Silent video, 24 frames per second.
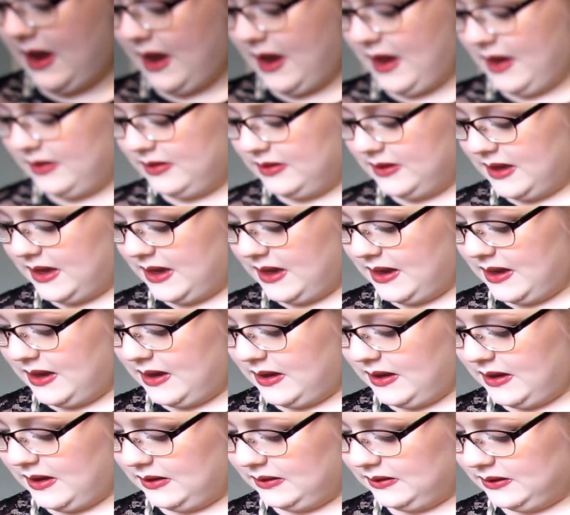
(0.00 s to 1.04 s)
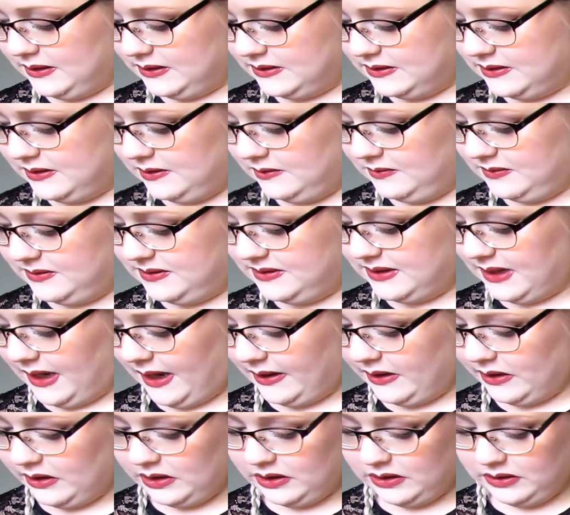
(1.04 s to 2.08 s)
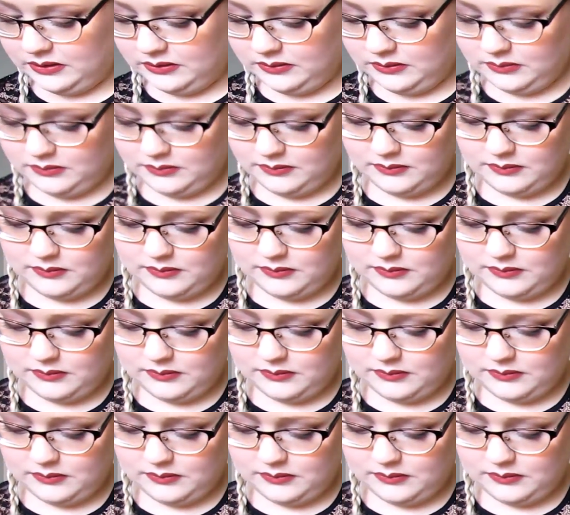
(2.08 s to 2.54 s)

And then let's do Saturn.